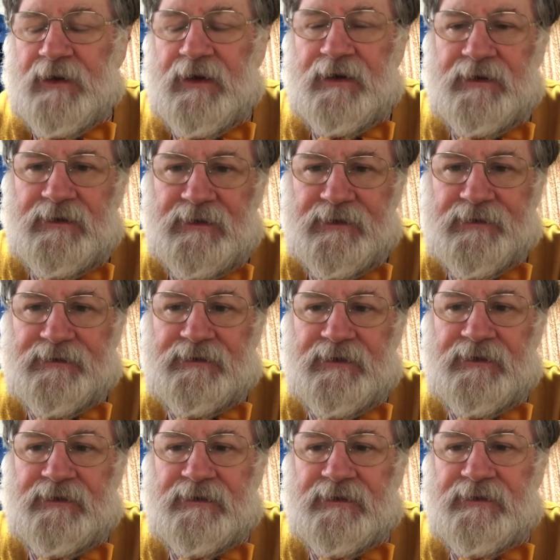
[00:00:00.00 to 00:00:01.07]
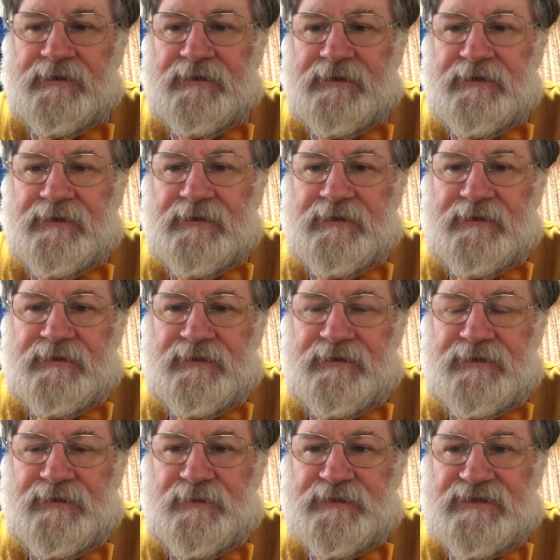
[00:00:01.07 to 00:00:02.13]
that
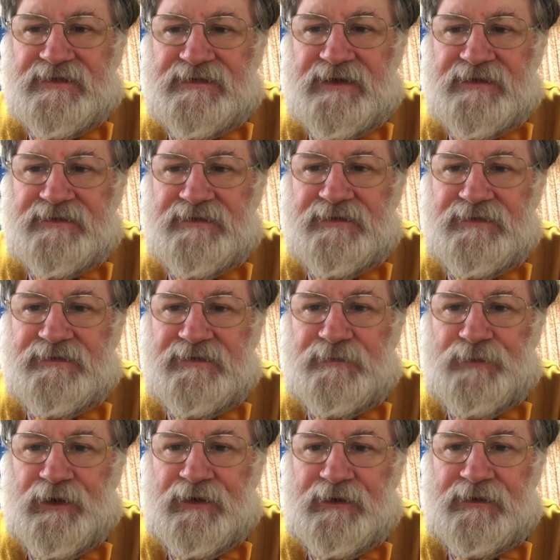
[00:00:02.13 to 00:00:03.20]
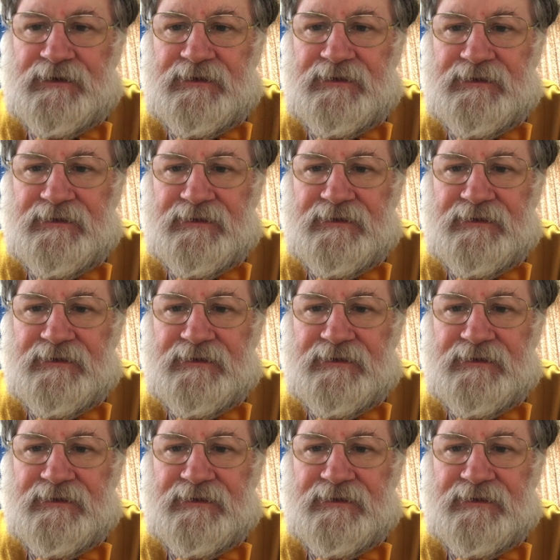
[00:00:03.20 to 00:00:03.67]
he was assassinated by